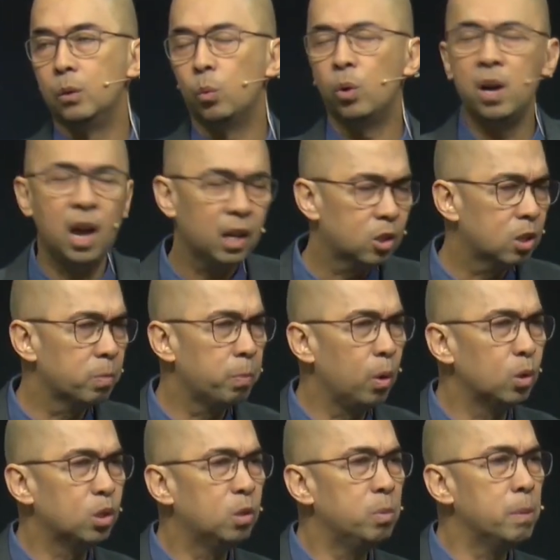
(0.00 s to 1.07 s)
We're not
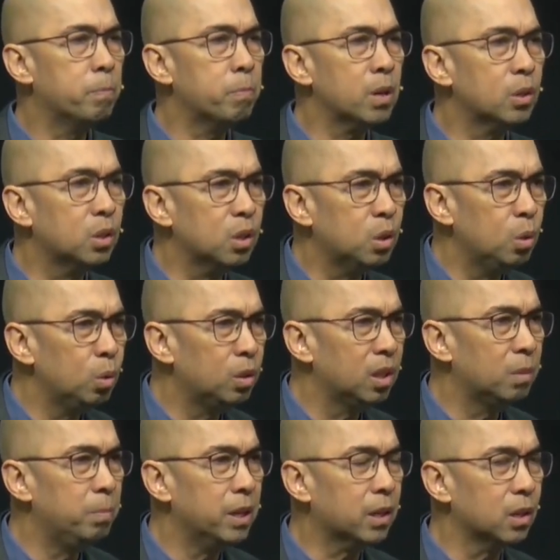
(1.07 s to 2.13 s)
supposed to be
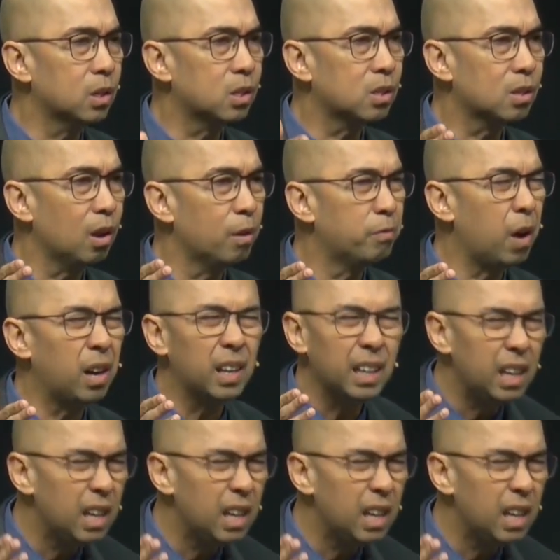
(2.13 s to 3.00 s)
persecuted because of our